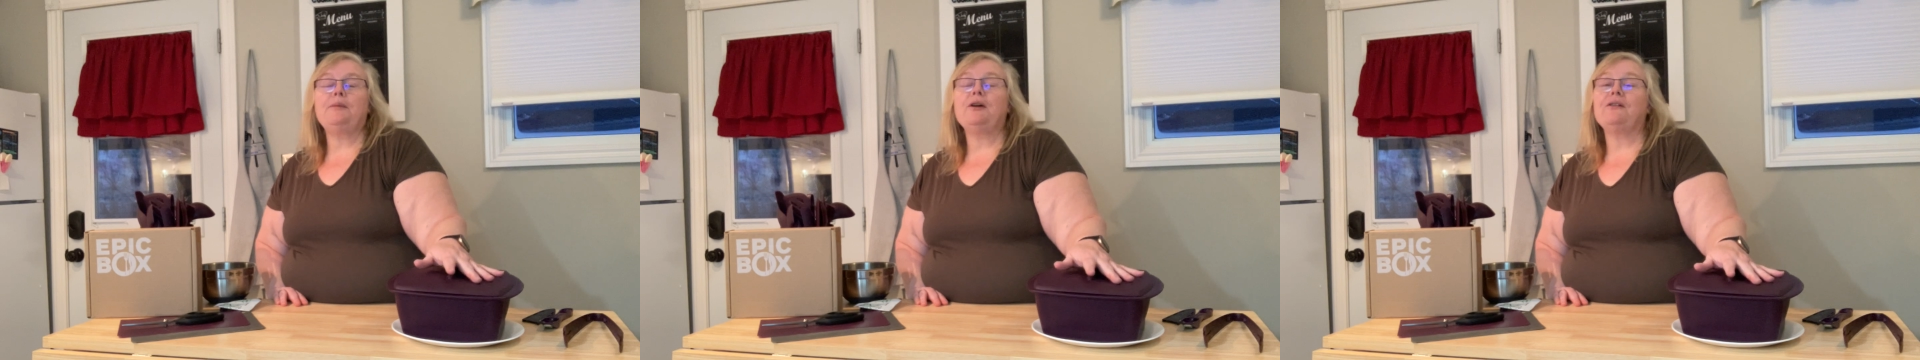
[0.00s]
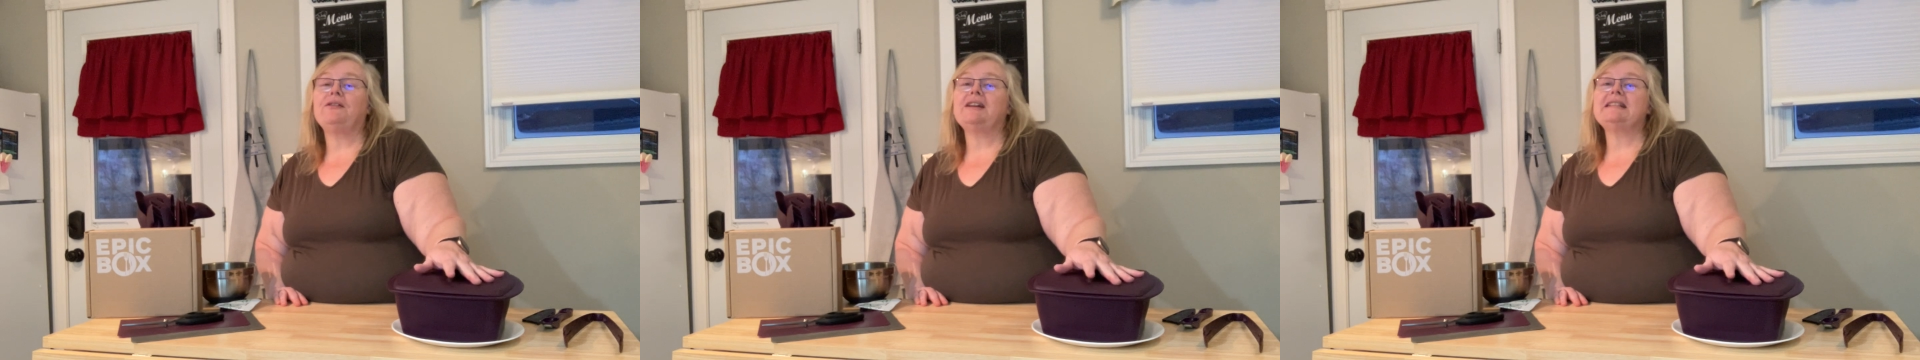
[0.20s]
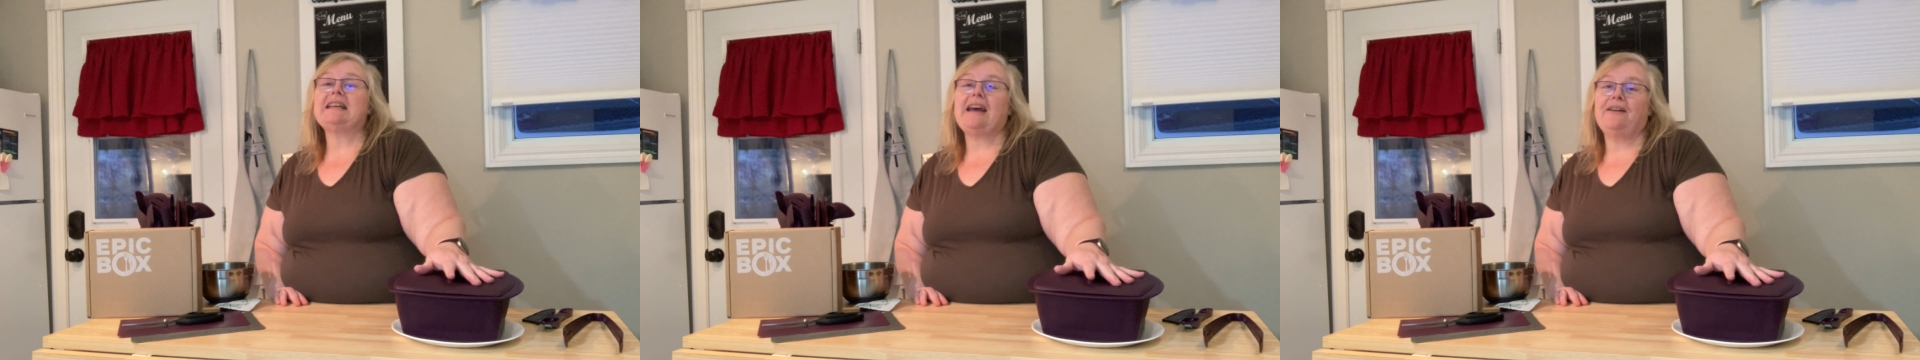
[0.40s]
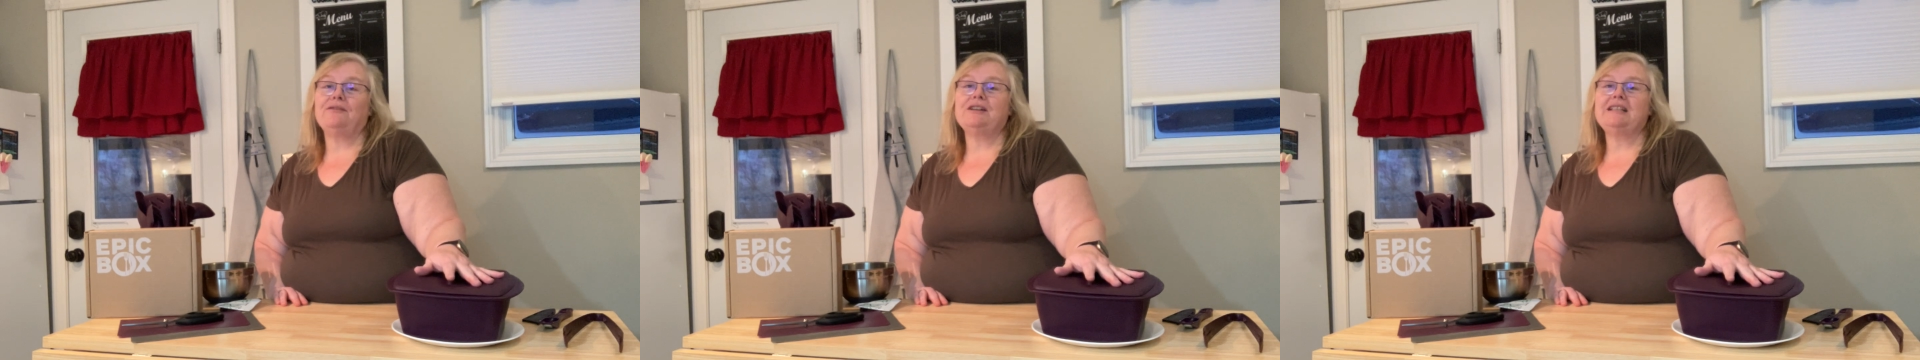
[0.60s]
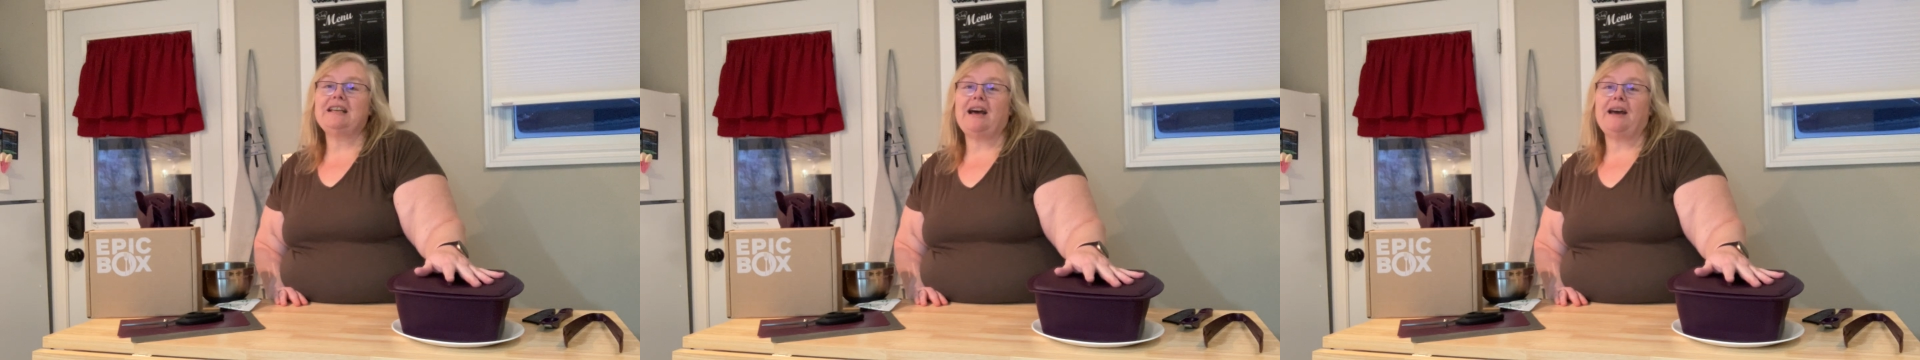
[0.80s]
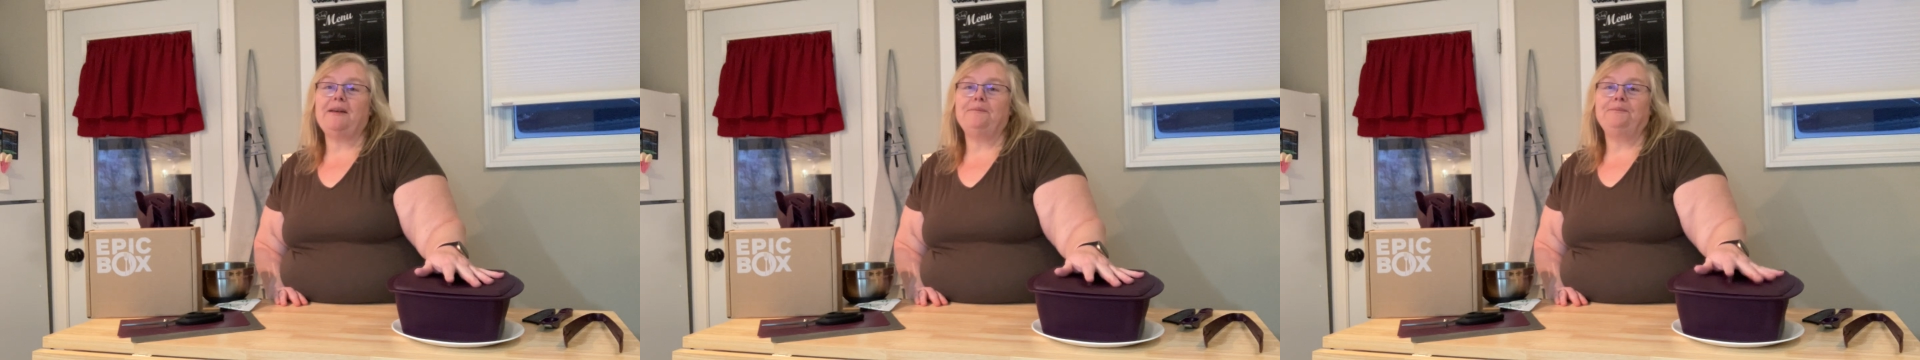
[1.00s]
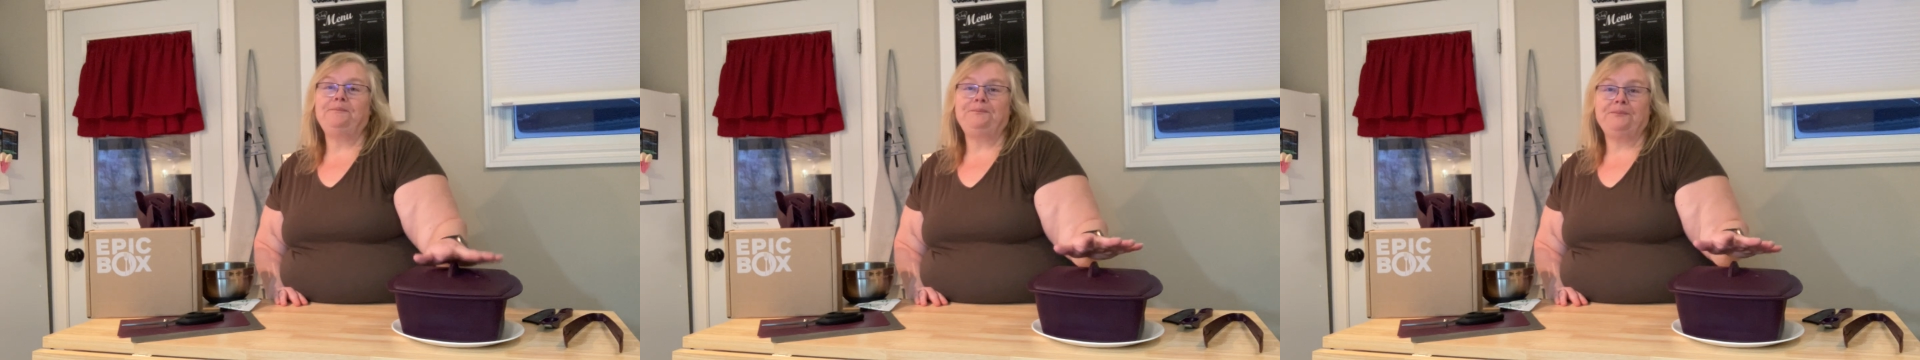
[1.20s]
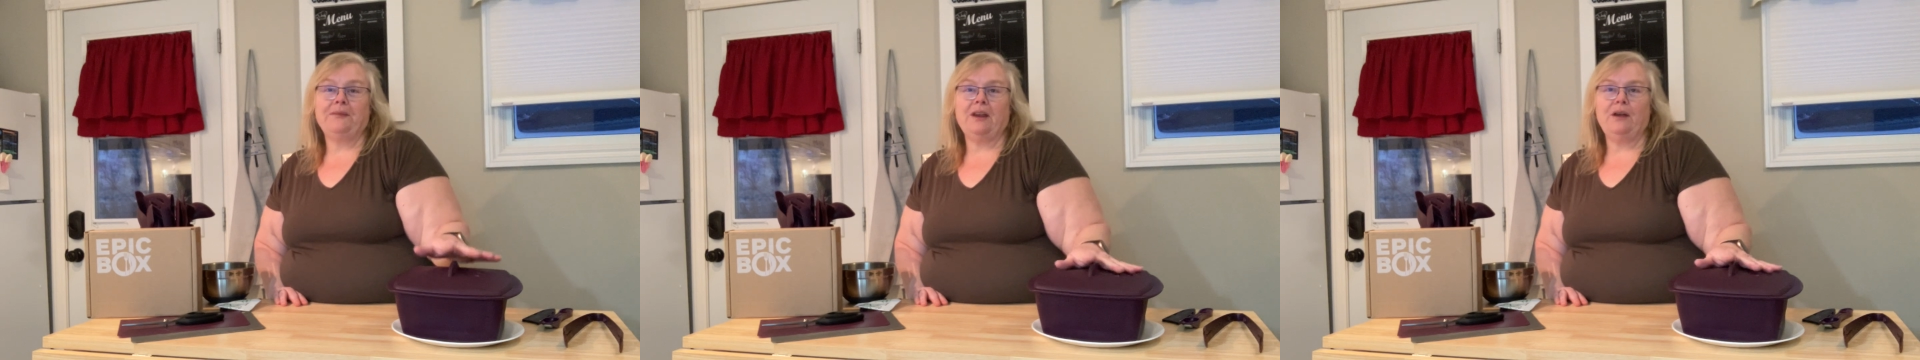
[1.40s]
perfect every time,
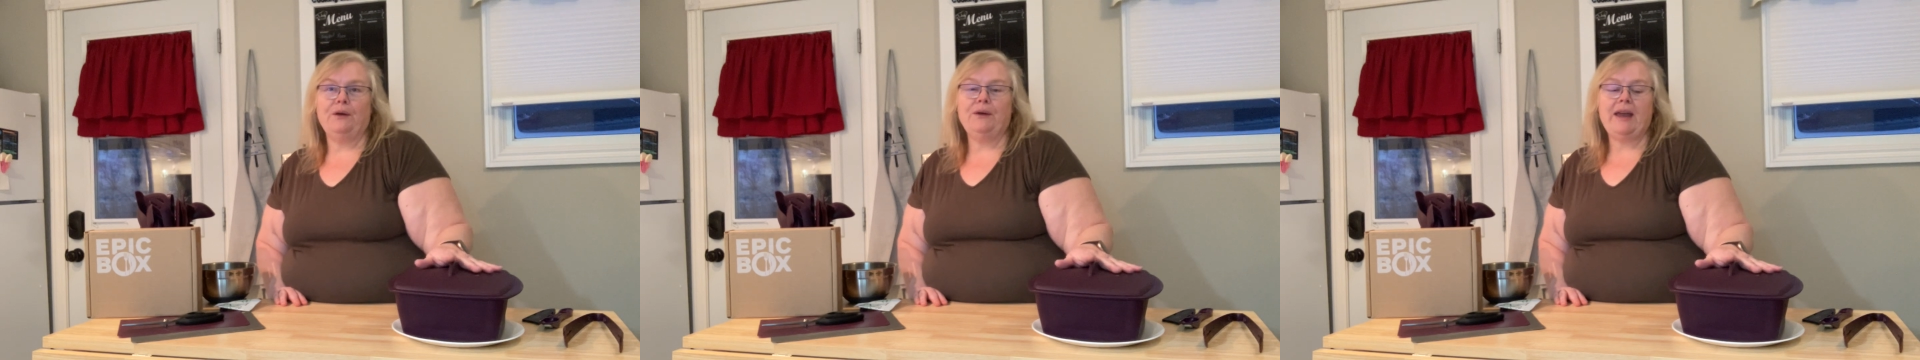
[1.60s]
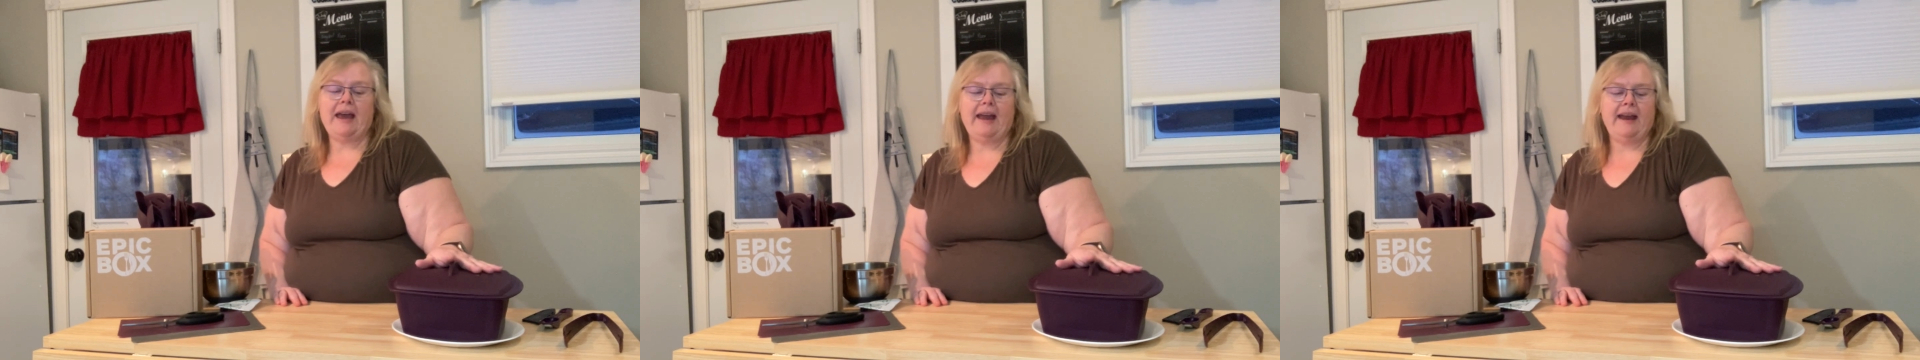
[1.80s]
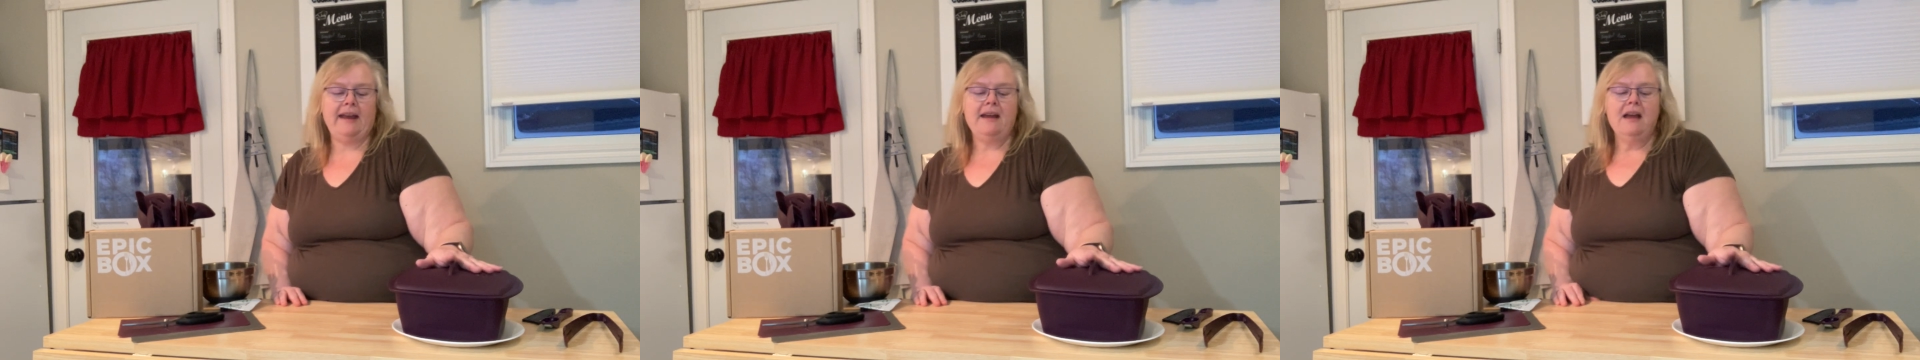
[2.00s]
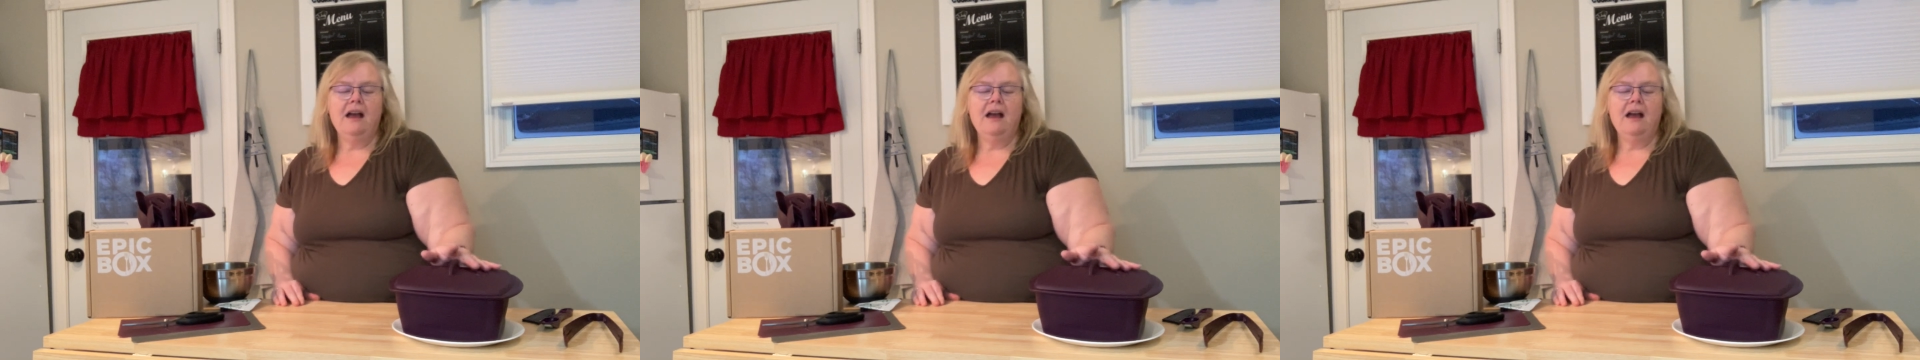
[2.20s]
okay?